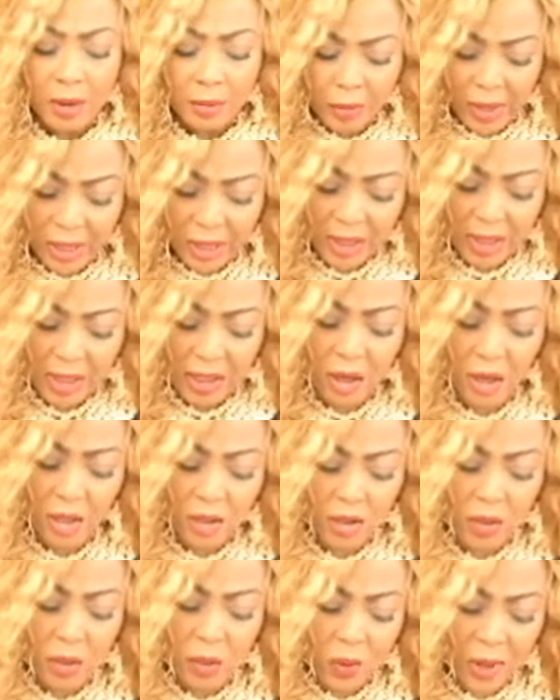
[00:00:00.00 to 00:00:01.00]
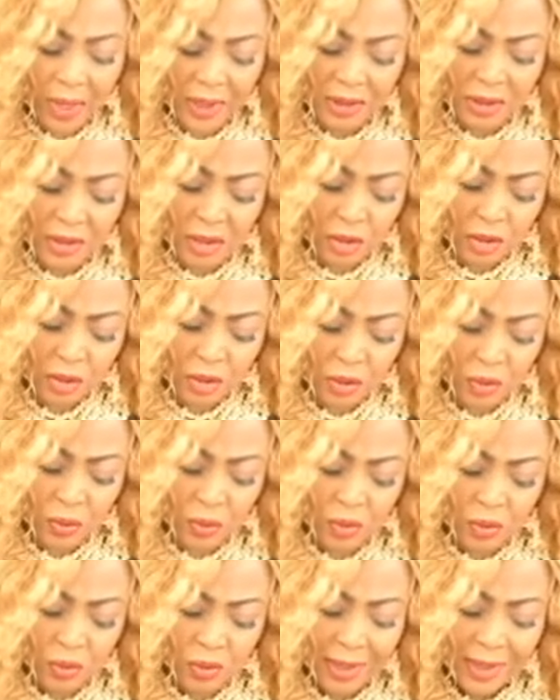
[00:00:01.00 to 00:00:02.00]
But He also wants us
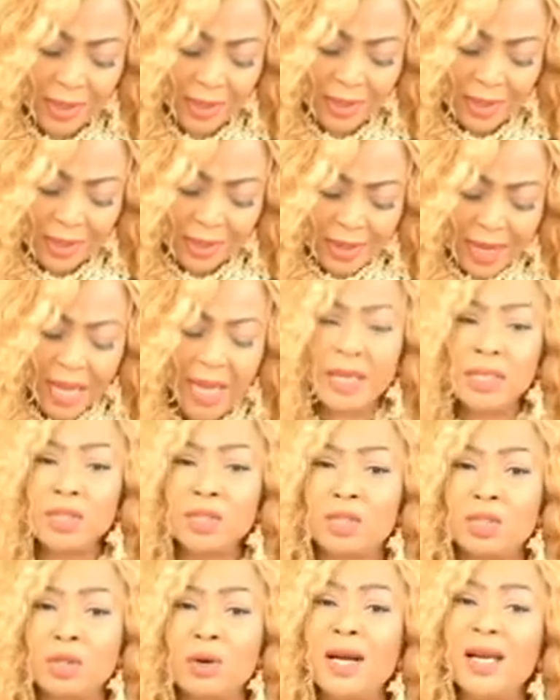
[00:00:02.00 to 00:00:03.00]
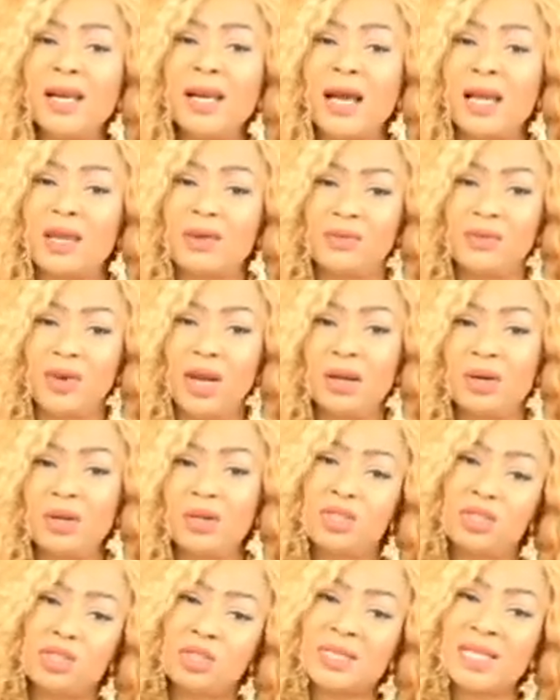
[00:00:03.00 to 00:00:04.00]
to enjoy life and
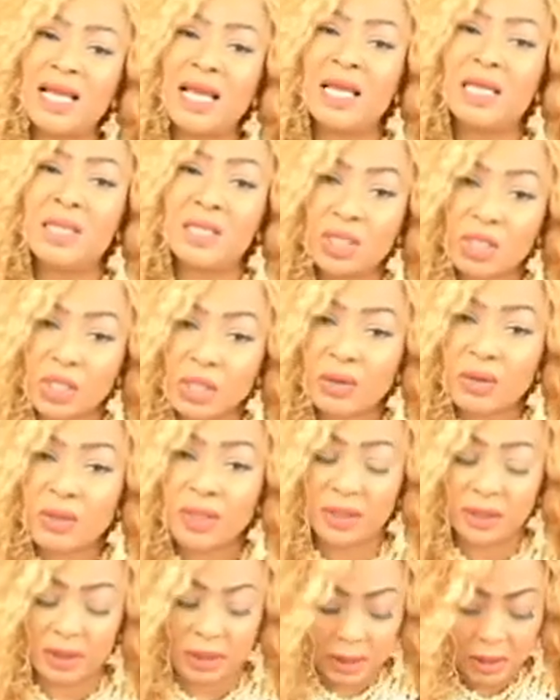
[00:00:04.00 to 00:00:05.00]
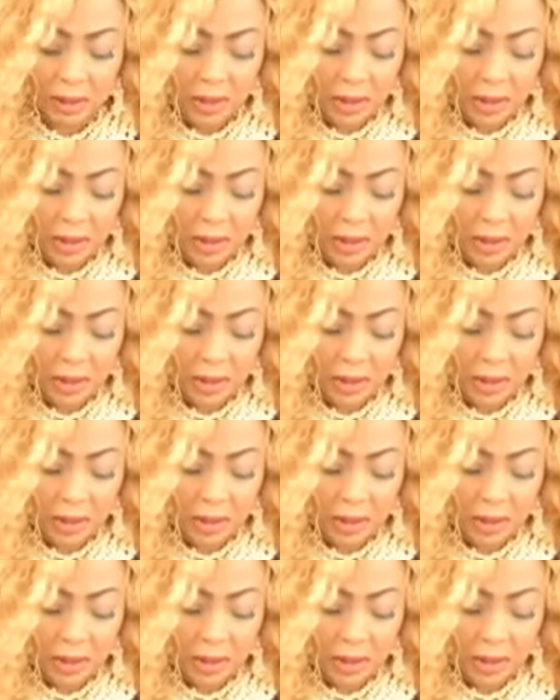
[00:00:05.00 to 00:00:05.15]
not just endure it.